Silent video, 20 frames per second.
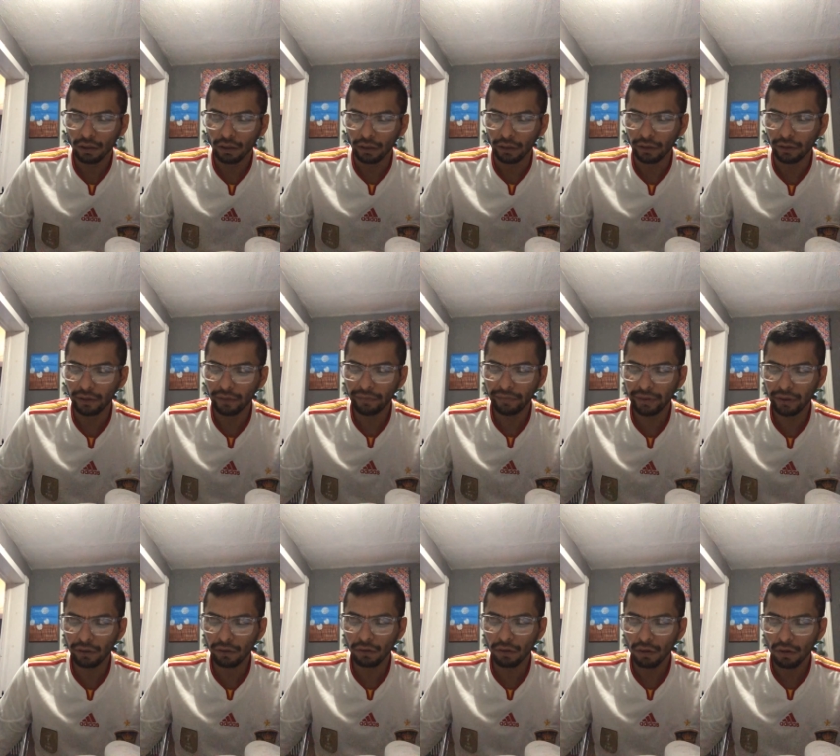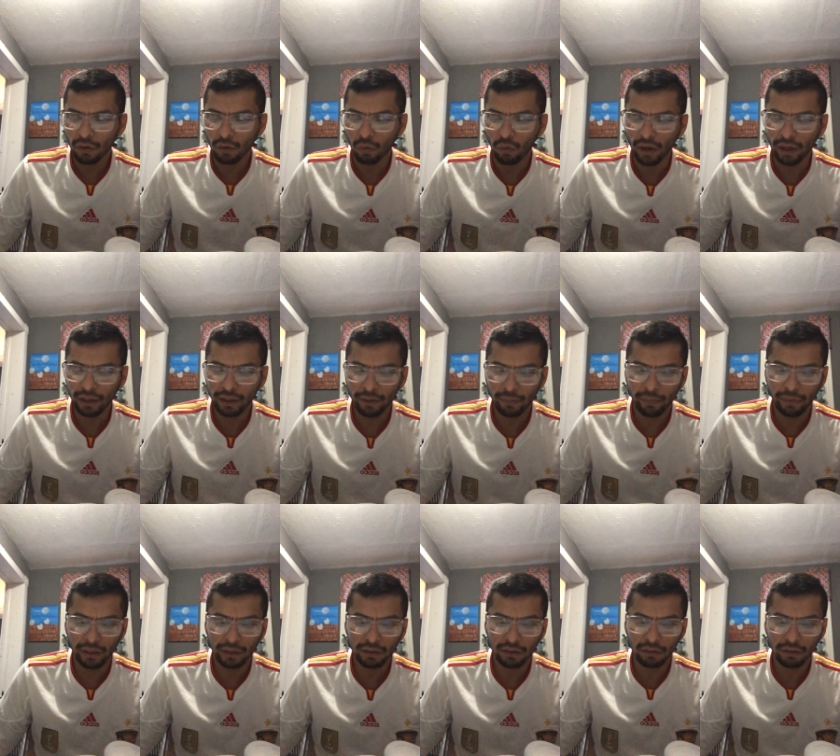interviewed wanted a
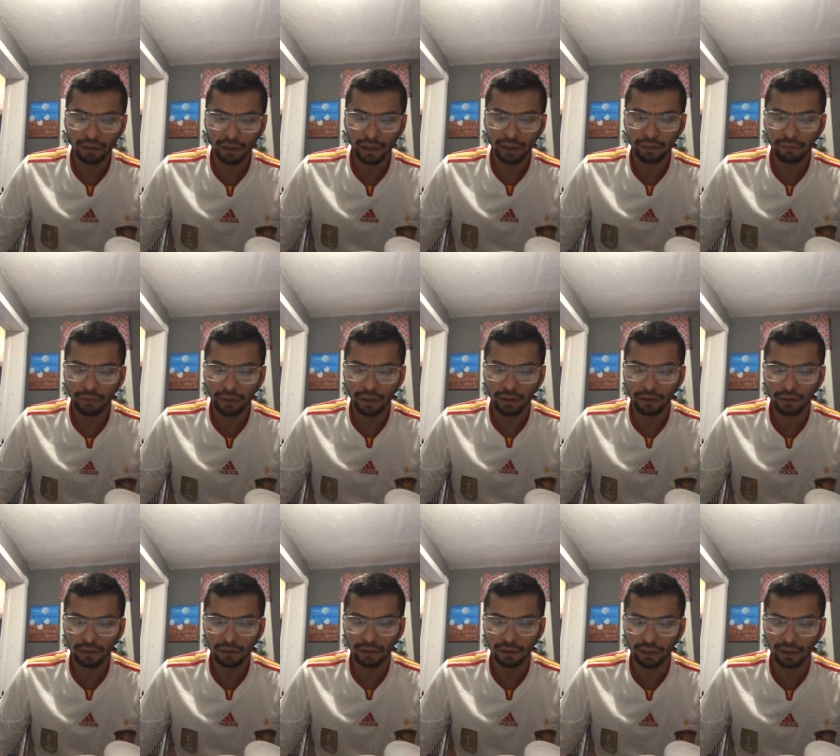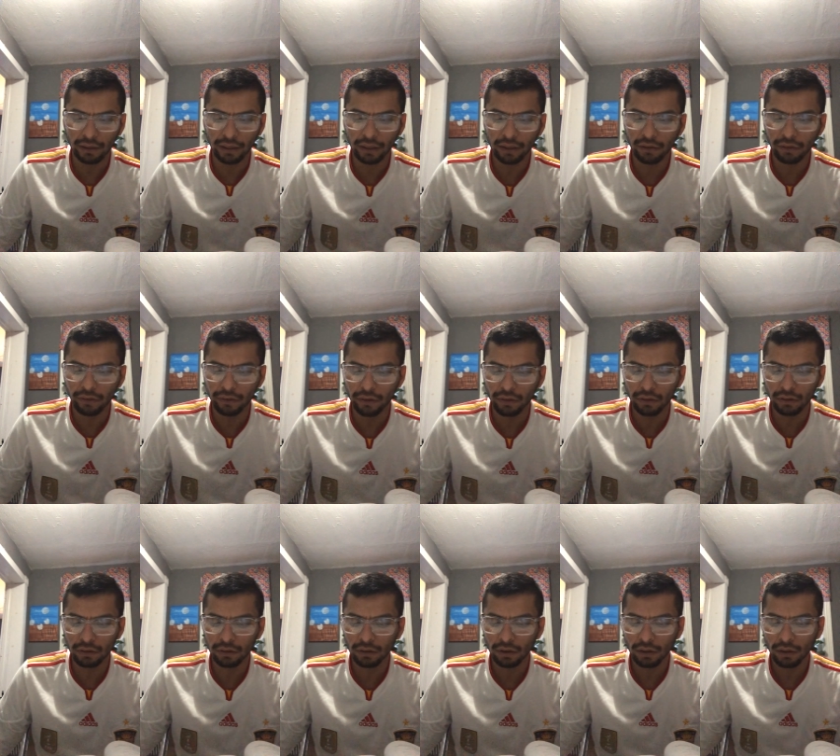personal health records that they could
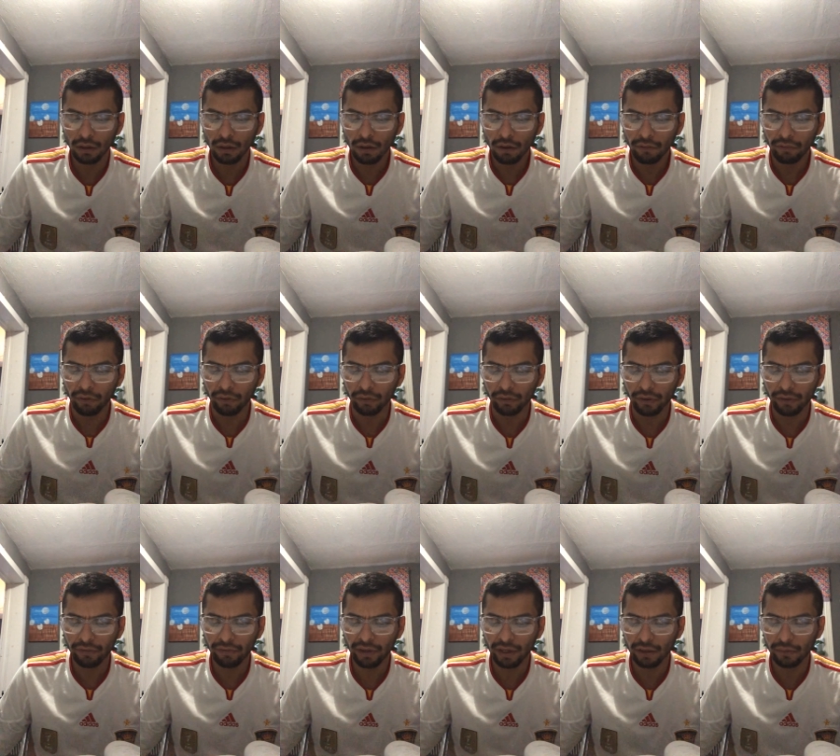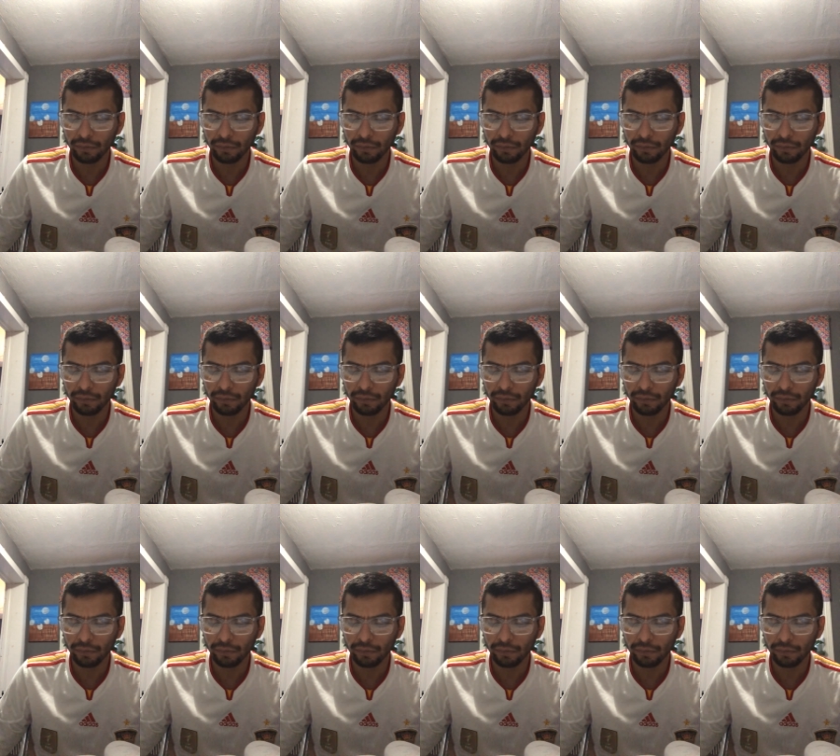use for refilling